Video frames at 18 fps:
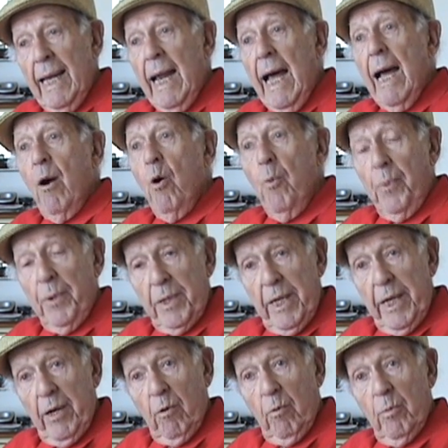And I opened
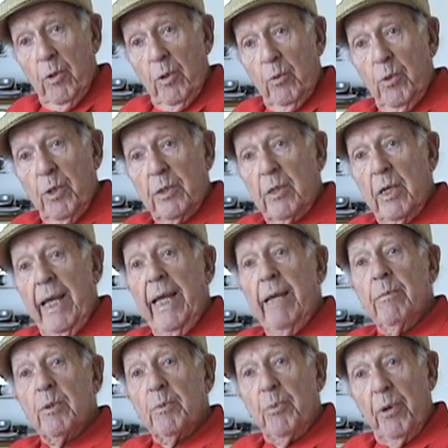the Elmwood with the
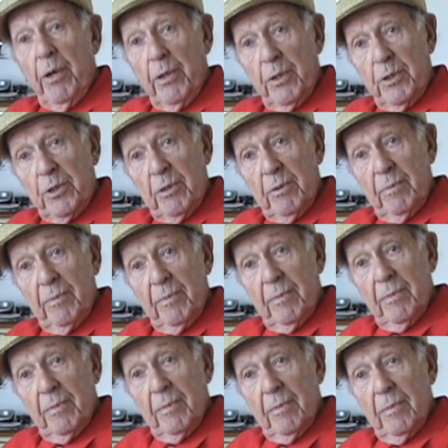Ames brothers,
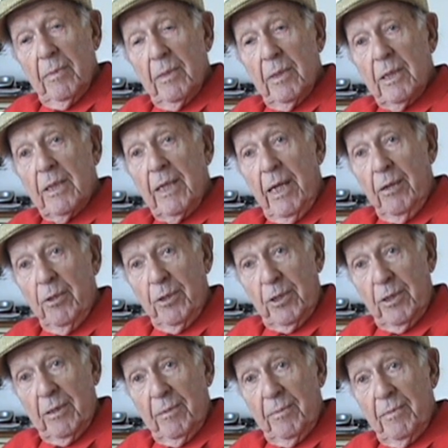
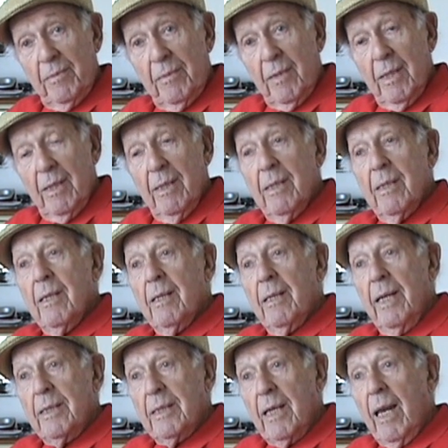singers.
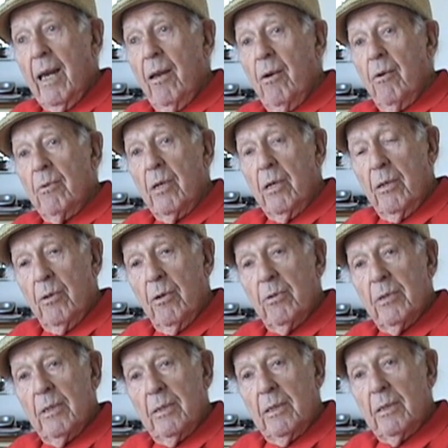And that's how long
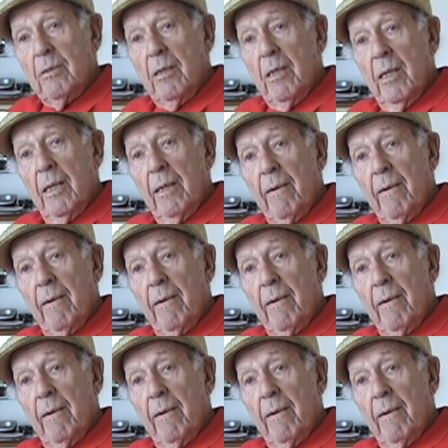ago it was.